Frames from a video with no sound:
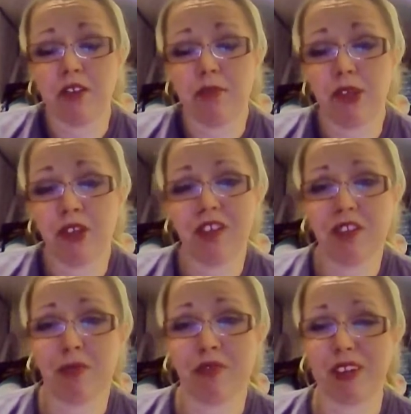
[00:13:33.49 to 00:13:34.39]
To be honest,
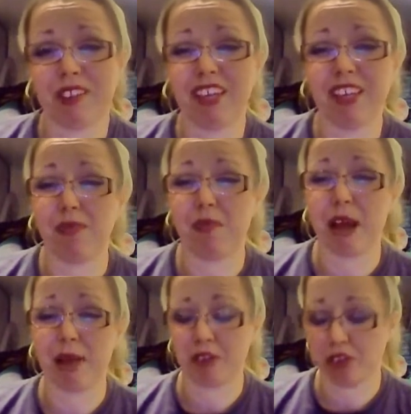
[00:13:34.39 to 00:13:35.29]
I prefer to get them from
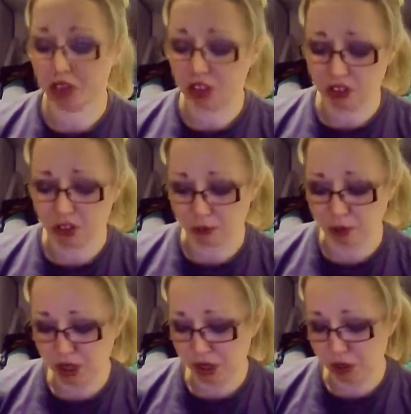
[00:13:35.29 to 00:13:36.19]
Amazon because you can
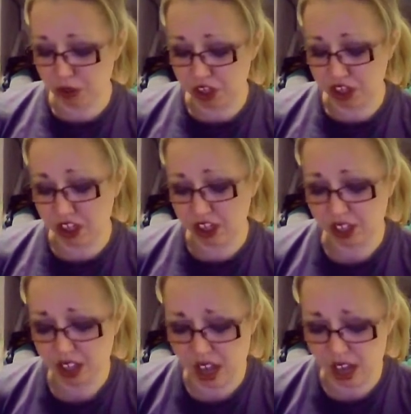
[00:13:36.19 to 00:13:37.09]
pre-order.
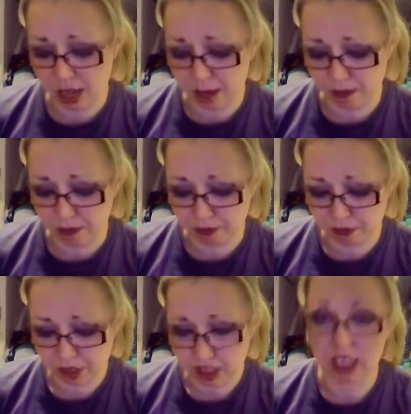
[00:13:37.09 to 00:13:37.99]

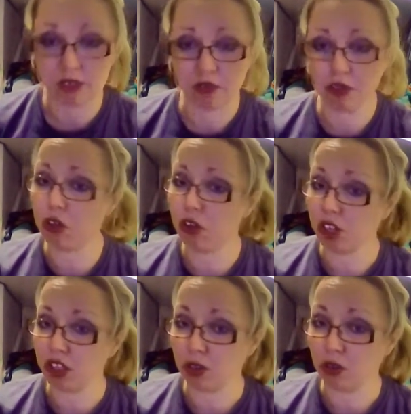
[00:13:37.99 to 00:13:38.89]
If you're not
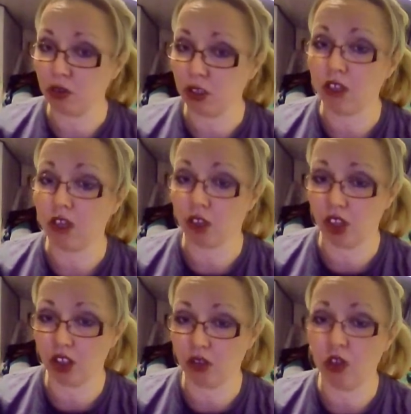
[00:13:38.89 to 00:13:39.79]
local, if you're
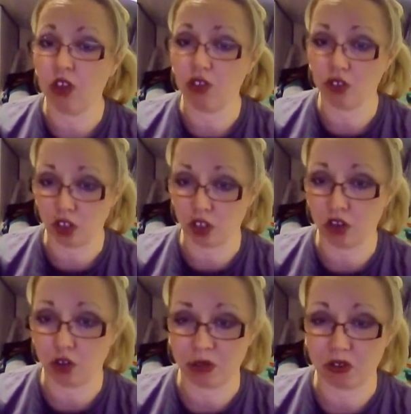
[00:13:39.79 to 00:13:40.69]
local, use your local
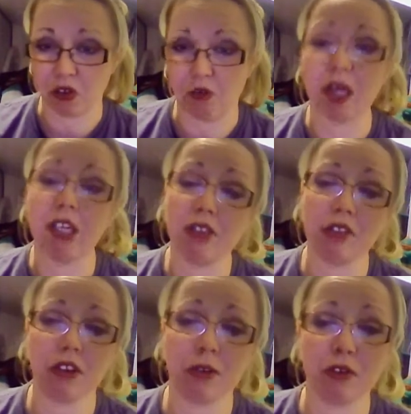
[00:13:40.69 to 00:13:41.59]
comic store. My
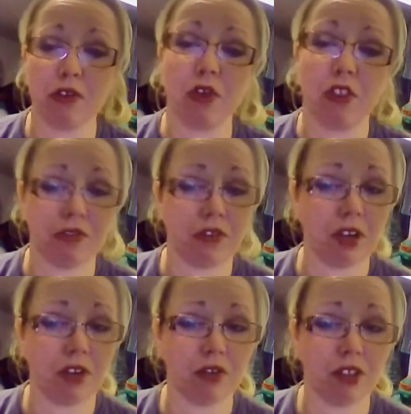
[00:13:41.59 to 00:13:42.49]
nearest comic store is
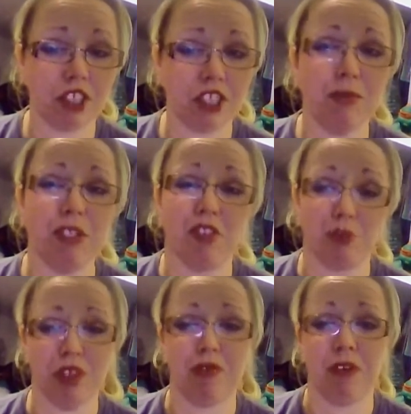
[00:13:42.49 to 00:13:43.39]
Final Frontier, but it's
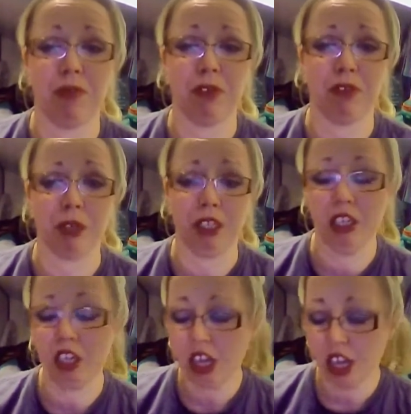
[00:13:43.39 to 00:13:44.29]
25 miles away.
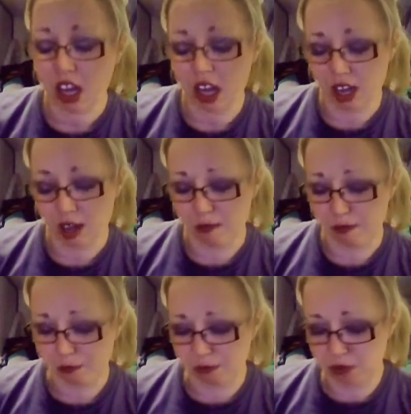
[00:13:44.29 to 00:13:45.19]

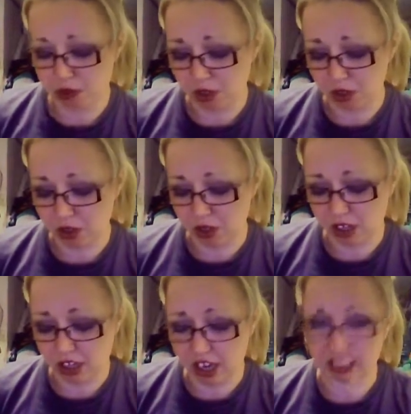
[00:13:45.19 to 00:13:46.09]
So
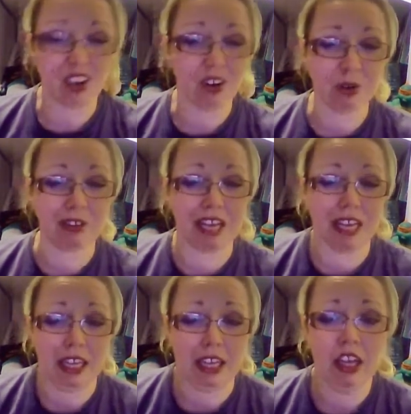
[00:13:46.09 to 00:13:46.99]
I can't always
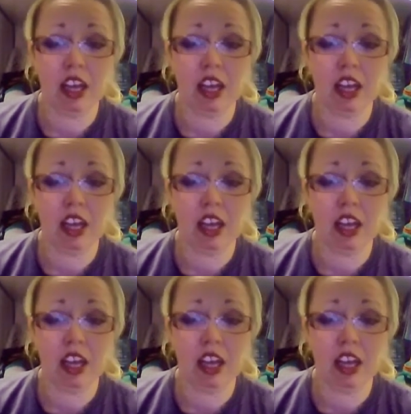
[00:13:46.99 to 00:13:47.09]
get there.